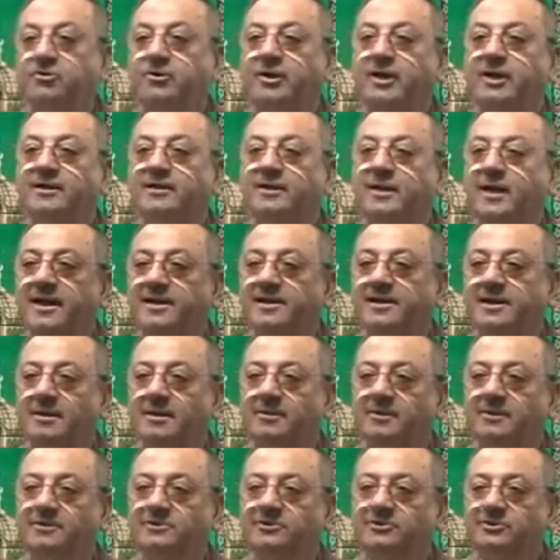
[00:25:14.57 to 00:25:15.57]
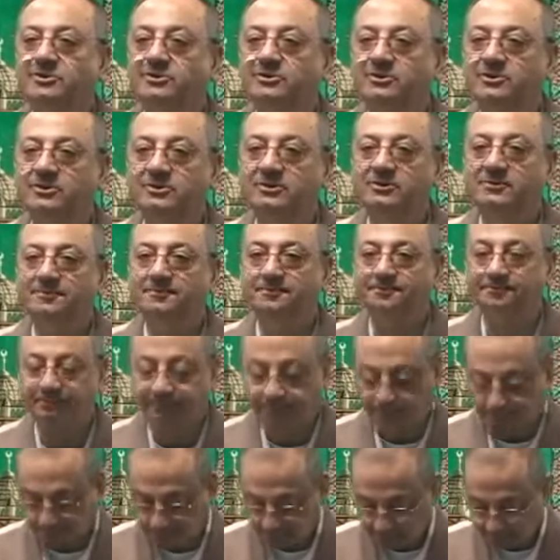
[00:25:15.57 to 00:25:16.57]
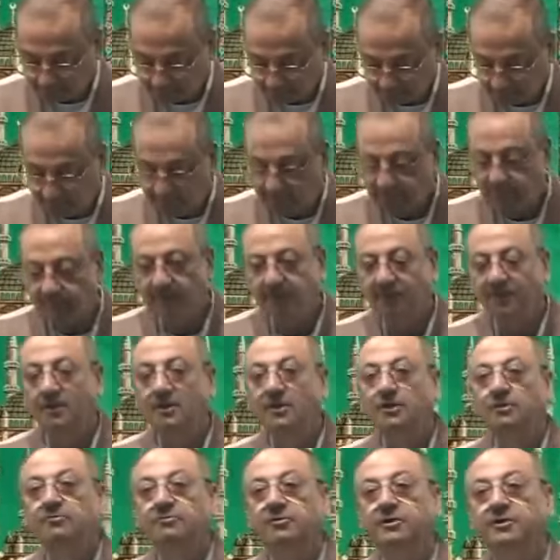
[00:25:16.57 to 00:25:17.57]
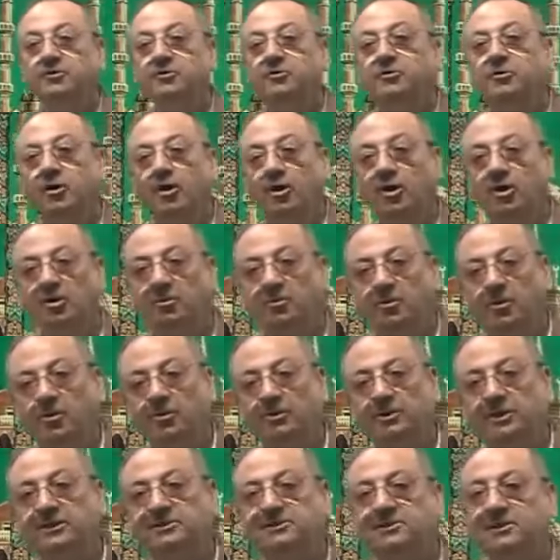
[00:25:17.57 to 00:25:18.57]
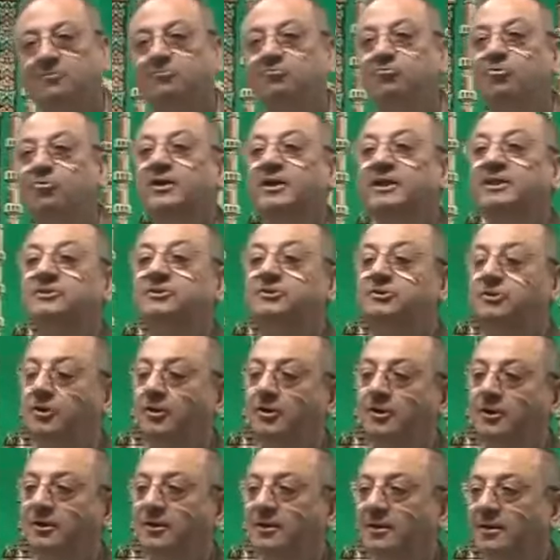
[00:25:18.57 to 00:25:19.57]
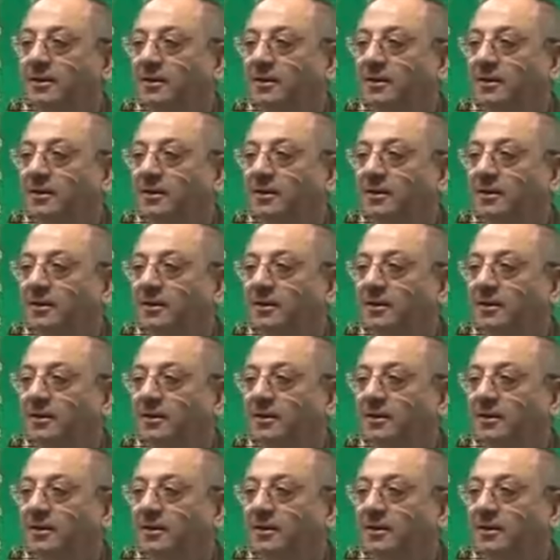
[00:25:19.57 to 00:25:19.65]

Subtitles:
get the idea, brothers and sisters? When you talk about that someone is good,